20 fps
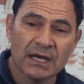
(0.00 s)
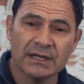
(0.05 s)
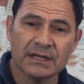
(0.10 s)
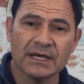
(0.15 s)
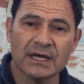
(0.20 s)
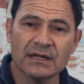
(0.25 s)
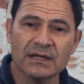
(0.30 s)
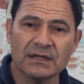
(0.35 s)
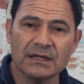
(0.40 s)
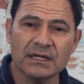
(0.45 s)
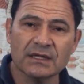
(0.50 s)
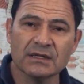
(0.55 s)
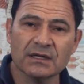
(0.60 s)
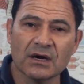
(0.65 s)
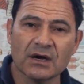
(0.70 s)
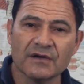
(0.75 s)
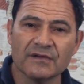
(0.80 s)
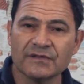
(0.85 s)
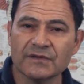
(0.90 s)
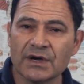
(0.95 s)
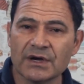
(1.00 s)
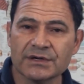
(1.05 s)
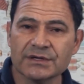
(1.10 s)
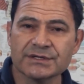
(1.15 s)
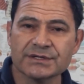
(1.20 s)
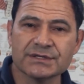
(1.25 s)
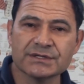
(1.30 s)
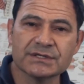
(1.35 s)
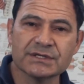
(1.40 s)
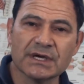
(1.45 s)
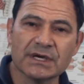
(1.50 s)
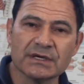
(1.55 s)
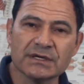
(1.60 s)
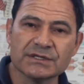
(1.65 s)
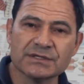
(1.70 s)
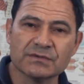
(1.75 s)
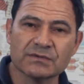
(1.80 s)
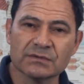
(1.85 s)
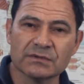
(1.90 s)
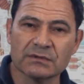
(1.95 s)
The other thing that I've noticed
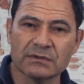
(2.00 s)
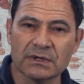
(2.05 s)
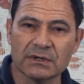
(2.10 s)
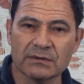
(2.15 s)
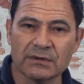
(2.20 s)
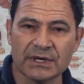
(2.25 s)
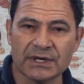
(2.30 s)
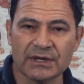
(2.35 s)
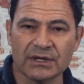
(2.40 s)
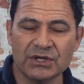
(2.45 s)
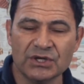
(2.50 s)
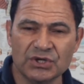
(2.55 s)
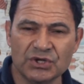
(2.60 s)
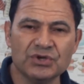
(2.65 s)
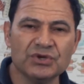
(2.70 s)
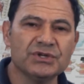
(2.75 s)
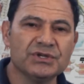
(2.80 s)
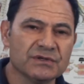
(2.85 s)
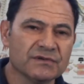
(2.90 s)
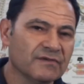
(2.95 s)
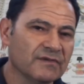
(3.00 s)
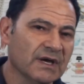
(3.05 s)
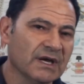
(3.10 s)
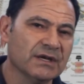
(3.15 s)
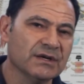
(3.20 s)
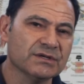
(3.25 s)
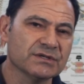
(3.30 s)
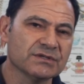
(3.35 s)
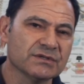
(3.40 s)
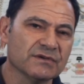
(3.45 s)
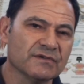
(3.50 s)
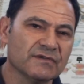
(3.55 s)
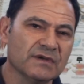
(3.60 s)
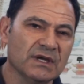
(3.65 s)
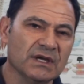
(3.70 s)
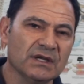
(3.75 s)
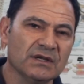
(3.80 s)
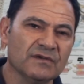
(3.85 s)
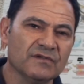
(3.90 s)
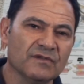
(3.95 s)
is one of the huge advantages of
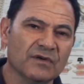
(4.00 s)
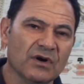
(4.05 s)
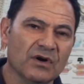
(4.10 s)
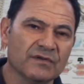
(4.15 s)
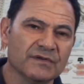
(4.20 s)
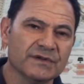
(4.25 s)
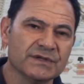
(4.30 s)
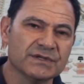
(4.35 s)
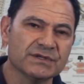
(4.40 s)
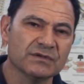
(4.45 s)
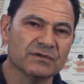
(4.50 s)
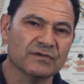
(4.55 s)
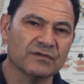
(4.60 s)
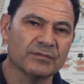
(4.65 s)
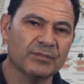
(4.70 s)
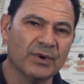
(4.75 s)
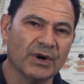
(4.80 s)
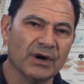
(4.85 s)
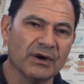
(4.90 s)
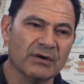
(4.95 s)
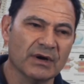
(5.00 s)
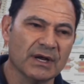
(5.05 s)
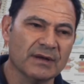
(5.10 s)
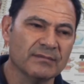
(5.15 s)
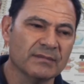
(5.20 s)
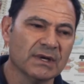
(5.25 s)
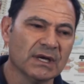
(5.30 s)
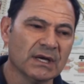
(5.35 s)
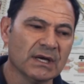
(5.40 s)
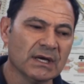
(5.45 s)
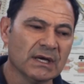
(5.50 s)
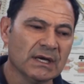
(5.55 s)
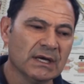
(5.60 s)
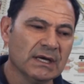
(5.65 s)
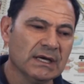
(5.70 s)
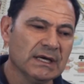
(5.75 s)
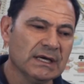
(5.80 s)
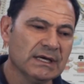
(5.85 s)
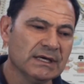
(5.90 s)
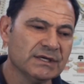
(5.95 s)
getting involved in this sort of program
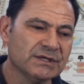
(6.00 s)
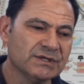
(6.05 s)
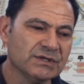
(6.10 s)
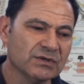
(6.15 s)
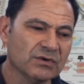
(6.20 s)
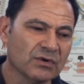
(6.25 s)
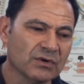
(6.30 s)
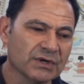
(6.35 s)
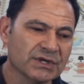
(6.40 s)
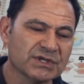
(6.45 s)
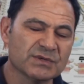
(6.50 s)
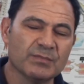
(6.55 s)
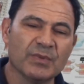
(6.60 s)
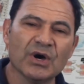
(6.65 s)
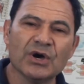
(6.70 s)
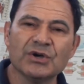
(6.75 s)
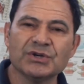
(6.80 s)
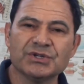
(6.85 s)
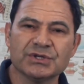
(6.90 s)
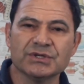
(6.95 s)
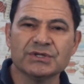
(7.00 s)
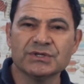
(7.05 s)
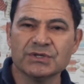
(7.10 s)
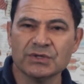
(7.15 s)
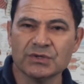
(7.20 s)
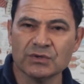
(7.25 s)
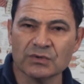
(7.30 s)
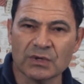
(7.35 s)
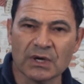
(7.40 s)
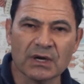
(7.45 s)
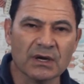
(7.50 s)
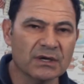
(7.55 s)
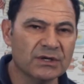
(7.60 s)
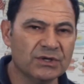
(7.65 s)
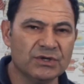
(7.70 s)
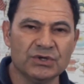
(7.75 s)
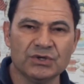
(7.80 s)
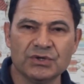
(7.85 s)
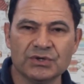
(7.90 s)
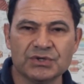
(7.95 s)
is your exposure to
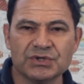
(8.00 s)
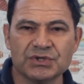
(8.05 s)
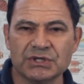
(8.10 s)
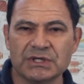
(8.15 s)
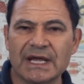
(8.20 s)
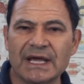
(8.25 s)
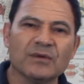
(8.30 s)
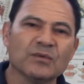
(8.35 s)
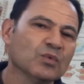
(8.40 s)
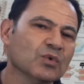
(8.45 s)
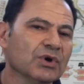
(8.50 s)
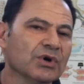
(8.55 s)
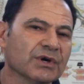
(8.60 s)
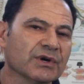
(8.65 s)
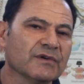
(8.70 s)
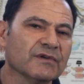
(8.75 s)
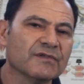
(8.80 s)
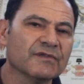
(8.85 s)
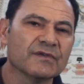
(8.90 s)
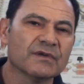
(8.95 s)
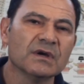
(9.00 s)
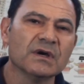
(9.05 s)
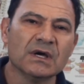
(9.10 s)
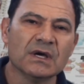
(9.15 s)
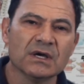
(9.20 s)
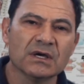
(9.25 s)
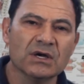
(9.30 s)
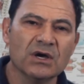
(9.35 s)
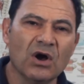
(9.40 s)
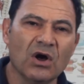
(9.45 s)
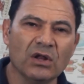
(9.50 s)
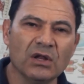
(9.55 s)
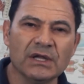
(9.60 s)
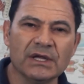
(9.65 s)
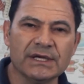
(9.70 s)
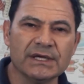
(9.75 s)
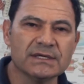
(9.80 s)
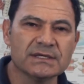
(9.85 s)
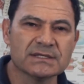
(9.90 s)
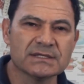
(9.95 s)
a huge network of
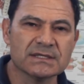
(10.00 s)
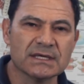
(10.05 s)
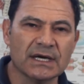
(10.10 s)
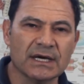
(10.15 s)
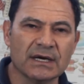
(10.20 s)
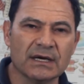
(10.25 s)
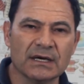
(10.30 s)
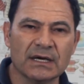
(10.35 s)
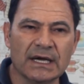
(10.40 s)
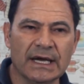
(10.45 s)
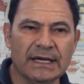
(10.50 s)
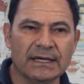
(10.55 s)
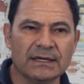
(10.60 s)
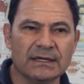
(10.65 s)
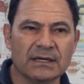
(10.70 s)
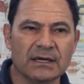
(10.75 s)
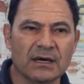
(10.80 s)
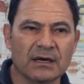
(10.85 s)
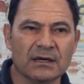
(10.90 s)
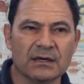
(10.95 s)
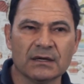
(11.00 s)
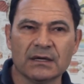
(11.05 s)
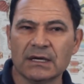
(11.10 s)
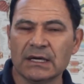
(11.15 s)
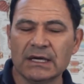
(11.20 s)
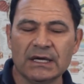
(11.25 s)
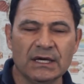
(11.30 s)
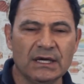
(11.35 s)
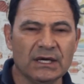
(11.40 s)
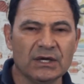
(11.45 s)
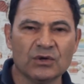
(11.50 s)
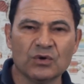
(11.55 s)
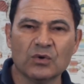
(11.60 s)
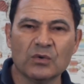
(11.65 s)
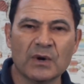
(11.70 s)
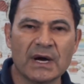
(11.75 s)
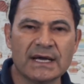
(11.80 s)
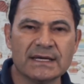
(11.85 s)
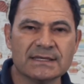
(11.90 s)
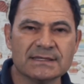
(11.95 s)
colleagues, and it
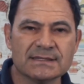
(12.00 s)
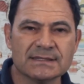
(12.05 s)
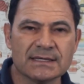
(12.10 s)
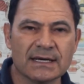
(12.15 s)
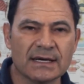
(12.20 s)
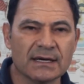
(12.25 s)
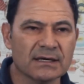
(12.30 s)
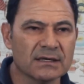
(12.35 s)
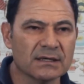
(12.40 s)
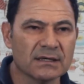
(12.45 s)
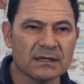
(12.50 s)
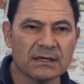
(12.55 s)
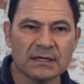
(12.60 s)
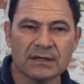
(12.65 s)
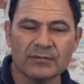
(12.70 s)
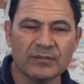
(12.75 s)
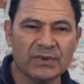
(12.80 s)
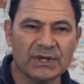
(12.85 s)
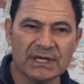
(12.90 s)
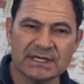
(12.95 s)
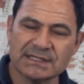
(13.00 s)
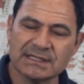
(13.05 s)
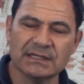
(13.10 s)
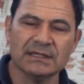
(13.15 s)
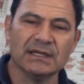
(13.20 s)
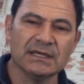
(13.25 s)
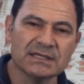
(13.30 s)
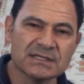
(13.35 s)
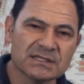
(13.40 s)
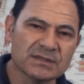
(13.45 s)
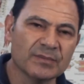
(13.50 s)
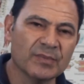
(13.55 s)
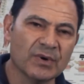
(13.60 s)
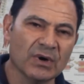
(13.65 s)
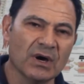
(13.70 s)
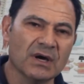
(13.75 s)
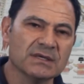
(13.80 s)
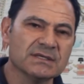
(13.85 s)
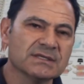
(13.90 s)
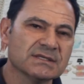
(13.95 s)
always pleasantly
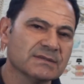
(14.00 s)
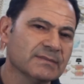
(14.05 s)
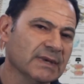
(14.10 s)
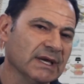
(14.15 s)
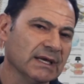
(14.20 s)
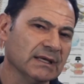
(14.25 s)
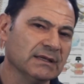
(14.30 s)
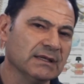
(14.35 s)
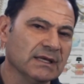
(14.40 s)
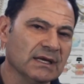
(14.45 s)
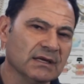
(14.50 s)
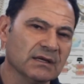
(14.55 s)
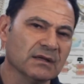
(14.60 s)
surprises me at